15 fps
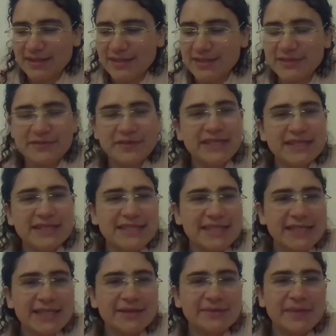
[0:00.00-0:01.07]
the
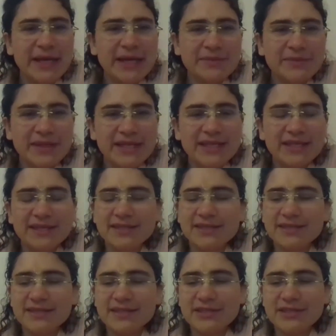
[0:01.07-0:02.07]
divinity may be